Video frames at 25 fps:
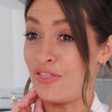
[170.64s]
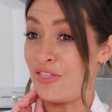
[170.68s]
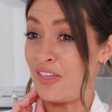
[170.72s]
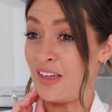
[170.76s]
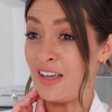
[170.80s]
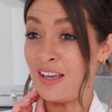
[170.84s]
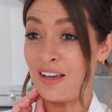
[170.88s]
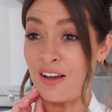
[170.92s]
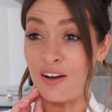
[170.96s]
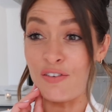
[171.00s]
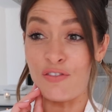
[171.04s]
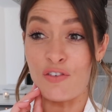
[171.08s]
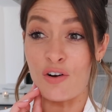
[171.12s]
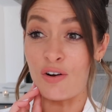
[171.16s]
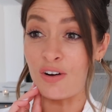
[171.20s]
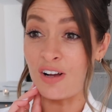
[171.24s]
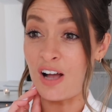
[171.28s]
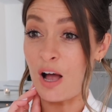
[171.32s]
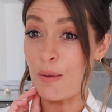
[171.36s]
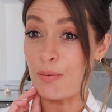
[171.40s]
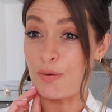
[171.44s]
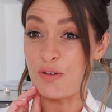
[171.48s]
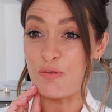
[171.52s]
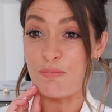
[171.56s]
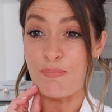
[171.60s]
think I've got a
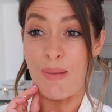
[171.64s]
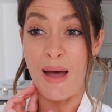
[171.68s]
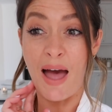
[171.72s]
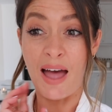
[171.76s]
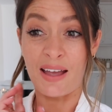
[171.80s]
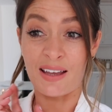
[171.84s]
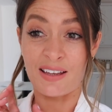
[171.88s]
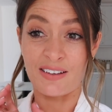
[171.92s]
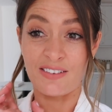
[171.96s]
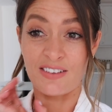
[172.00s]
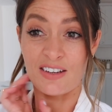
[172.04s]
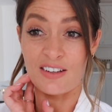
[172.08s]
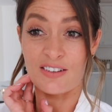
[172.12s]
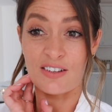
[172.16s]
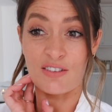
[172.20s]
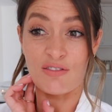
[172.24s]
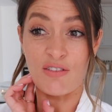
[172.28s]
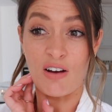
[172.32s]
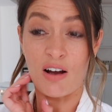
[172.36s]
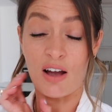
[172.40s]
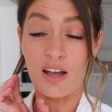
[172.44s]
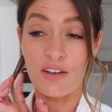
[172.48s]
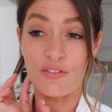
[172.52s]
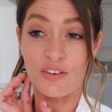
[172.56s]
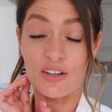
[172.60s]
couple of packages
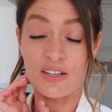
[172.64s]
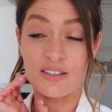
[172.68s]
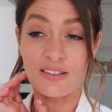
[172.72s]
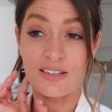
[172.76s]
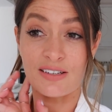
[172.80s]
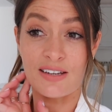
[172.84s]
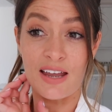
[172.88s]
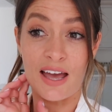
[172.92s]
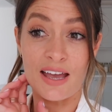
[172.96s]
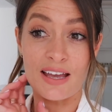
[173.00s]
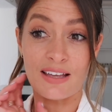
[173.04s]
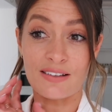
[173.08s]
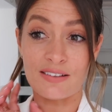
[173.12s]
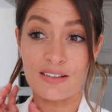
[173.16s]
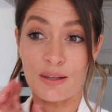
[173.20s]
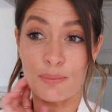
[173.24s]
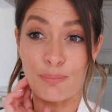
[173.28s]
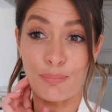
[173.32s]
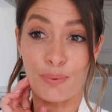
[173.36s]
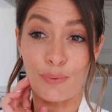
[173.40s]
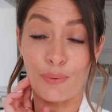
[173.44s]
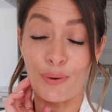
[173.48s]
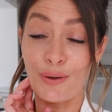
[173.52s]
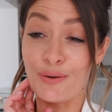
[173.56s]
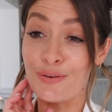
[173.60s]
arriving today at
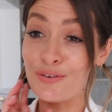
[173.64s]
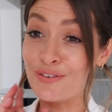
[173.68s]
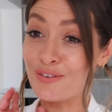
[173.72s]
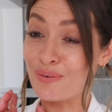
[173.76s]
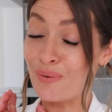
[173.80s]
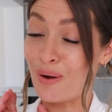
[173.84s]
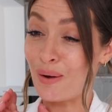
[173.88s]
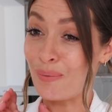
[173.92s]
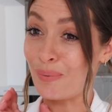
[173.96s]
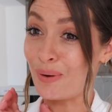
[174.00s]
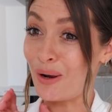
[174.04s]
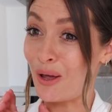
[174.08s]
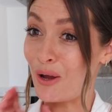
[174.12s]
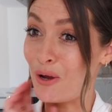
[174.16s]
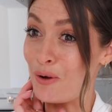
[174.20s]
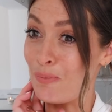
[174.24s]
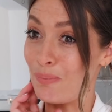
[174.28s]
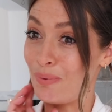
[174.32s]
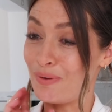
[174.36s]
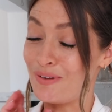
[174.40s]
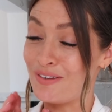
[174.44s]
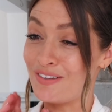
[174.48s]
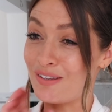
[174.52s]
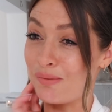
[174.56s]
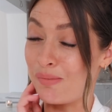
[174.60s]
some point, so I will
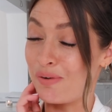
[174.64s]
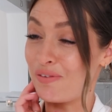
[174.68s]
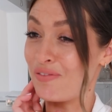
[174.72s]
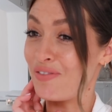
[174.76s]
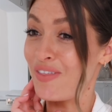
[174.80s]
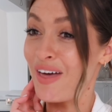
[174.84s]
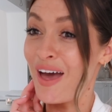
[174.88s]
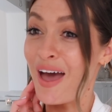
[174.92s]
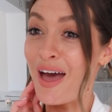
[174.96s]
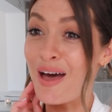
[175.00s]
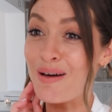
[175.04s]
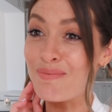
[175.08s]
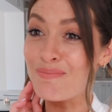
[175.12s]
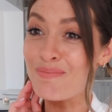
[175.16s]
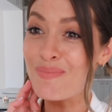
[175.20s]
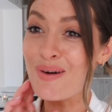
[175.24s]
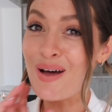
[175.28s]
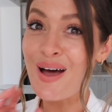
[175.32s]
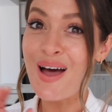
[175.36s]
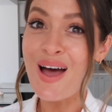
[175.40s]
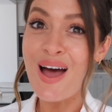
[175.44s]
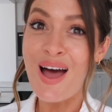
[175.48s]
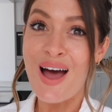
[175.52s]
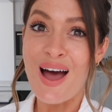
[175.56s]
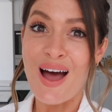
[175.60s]
open some of them.
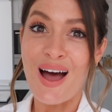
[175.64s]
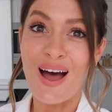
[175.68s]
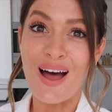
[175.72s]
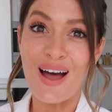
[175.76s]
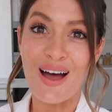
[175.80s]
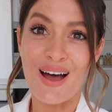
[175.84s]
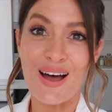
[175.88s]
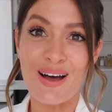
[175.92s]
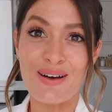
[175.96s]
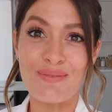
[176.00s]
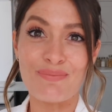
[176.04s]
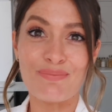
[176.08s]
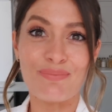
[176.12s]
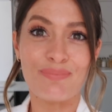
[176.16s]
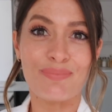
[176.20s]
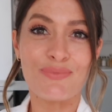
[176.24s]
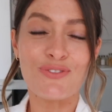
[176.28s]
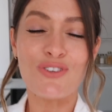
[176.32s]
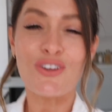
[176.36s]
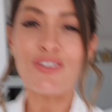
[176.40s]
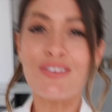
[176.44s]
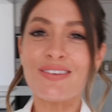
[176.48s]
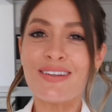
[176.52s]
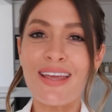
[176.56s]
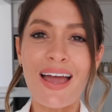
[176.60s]
Um,
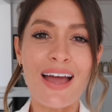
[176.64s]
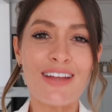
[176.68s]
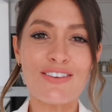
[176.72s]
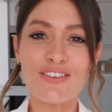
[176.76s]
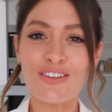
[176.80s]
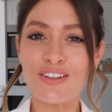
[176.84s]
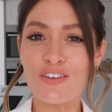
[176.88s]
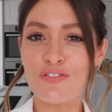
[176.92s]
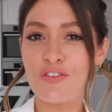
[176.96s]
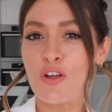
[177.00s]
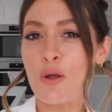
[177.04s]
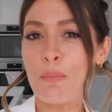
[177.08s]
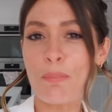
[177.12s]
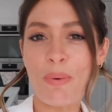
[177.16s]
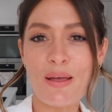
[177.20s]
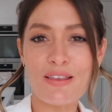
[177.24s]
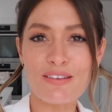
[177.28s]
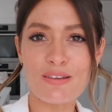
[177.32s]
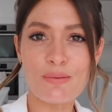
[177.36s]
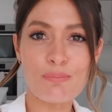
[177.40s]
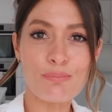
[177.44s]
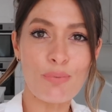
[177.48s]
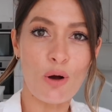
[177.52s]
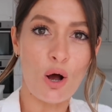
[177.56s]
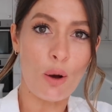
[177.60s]
just, yeah, just a few
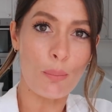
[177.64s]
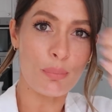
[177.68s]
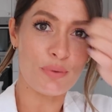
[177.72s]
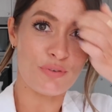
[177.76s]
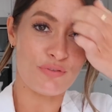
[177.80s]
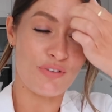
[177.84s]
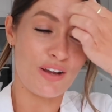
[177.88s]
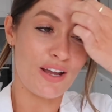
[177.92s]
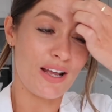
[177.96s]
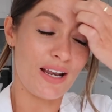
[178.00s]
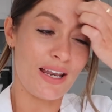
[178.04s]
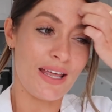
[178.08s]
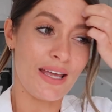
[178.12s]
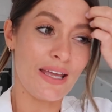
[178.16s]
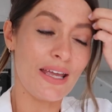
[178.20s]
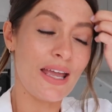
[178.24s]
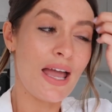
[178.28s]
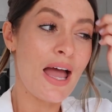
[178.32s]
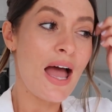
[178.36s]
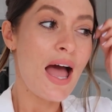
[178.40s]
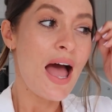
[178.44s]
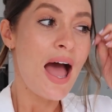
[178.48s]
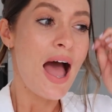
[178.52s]
bits and bobs, really.